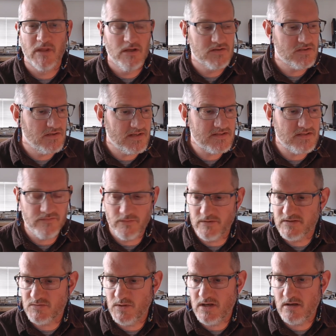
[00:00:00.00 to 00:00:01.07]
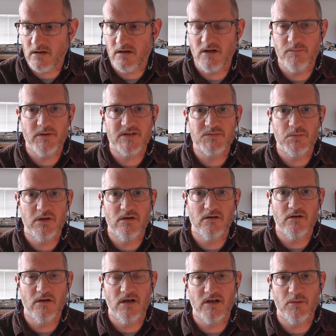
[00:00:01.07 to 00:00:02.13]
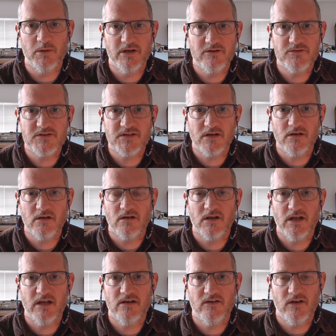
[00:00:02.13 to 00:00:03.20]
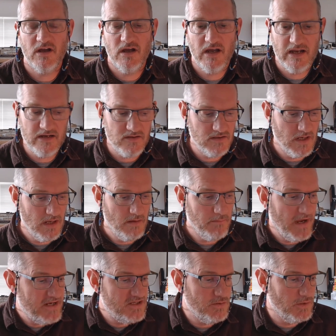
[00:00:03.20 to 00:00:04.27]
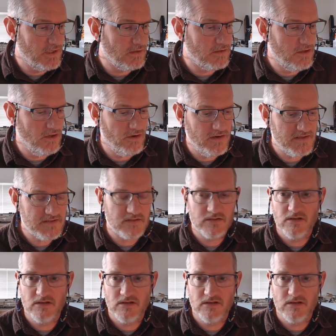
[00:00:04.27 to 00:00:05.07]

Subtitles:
So that's it for this week. I hope that's been a little bit interesting and made you a little curious.